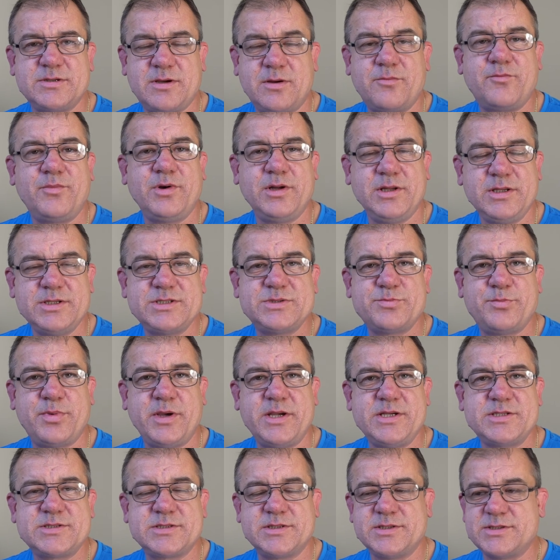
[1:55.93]
I'm really
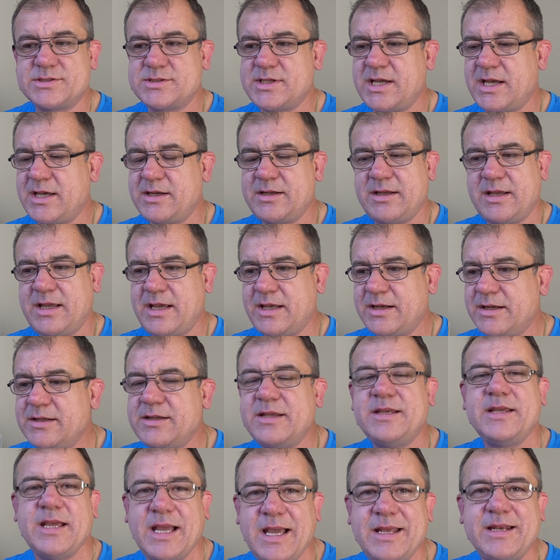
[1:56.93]
speechless. How
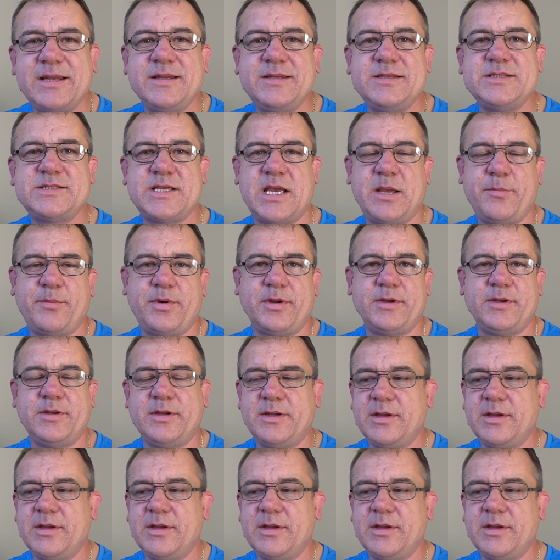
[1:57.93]
did this happen?